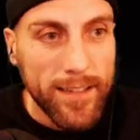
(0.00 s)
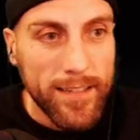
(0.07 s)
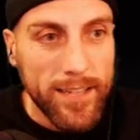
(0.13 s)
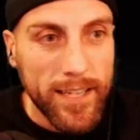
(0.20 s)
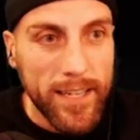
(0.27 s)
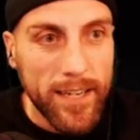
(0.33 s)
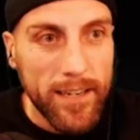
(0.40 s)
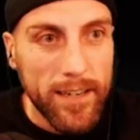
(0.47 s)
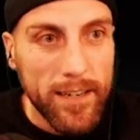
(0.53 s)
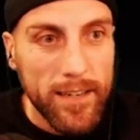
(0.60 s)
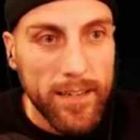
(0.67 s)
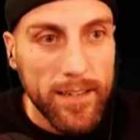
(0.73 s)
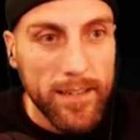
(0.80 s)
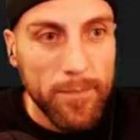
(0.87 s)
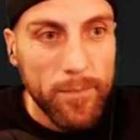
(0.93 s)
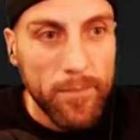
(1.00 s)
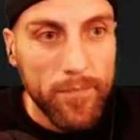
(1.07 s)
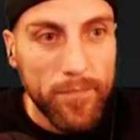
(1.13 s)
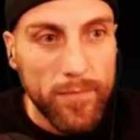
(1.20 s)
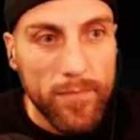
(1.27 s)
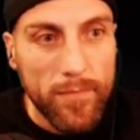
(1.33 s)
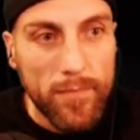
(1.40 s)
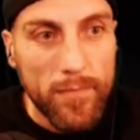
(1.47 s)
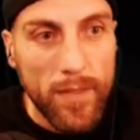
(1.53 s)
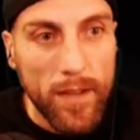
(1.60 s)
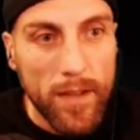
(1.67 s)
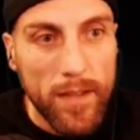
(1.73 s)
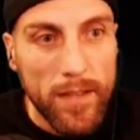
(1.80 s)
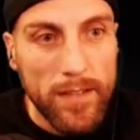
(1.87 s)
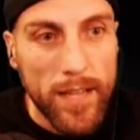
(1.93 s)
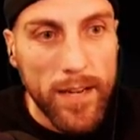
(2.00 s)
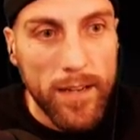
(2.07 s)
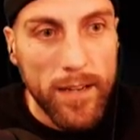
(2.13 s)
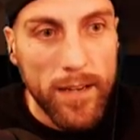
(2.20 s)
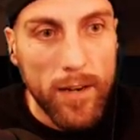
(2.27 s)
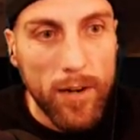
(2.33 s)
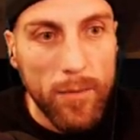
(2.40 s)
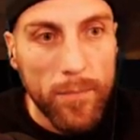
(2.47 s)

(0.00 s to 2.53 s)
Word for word: see here. Is that it? No.